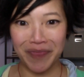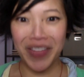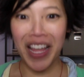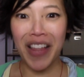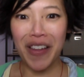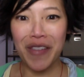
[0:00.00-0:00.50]

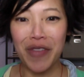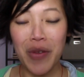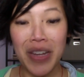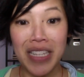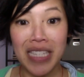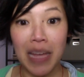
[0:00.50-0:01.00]
Hello
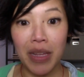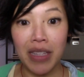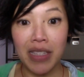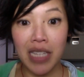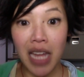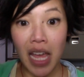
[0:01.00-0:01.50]
everyone, it's Emmy.
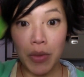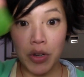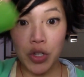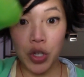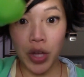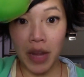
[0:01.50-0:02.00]
Today I'm going
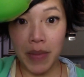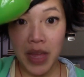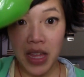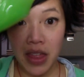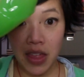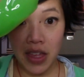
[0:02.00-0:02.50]
to show you how to
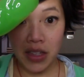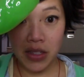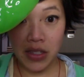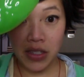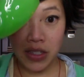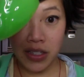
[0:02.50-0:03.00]
make
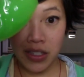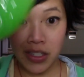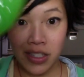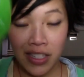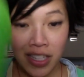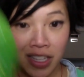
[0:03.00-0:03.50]

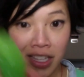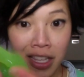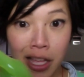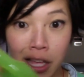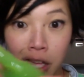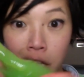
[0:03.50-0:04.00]
this.
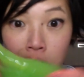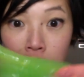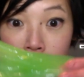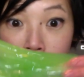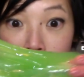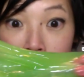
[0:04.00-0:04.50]

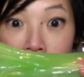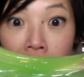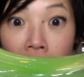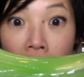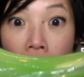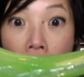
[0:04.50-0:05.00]

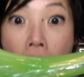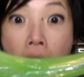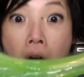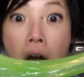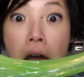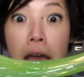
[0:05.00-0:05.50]

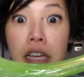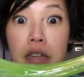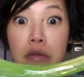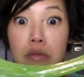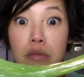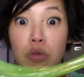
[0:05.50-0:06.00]

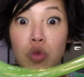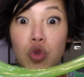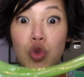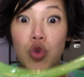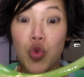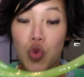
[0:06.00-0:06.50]
Slime.
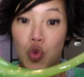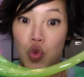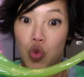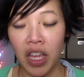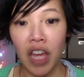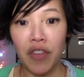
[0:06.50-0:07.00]

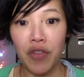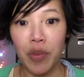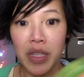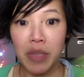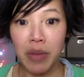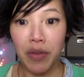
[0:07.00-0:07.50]
If you
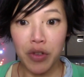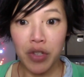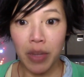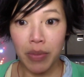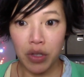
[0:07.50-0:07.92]
missed my first episode